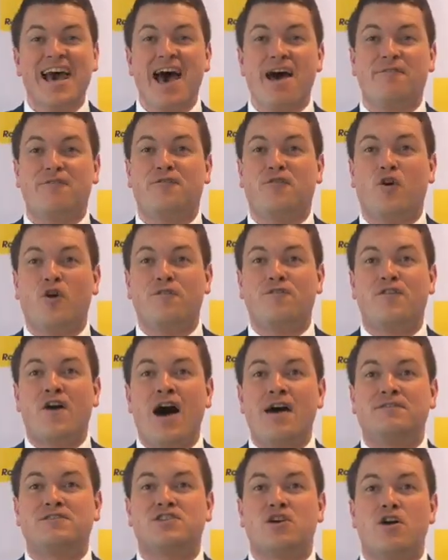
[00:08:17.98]
at
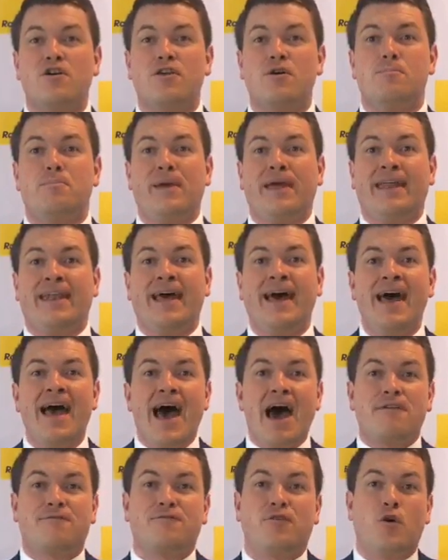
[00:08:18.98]
$450 the bid.
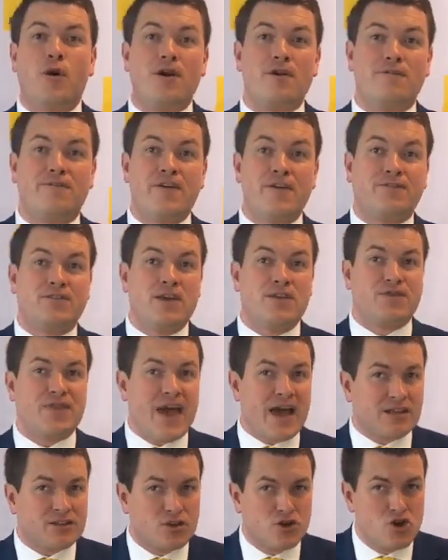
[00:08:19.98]
At
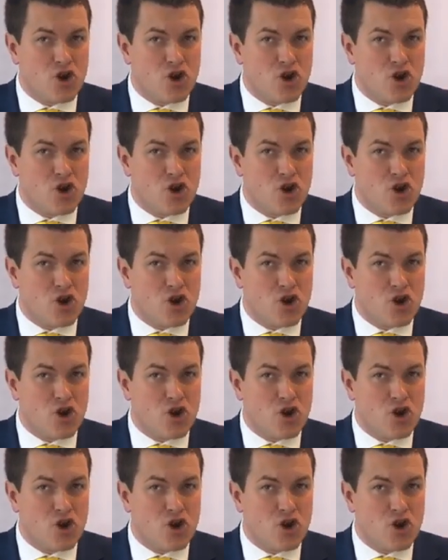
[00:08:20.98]
$450,000,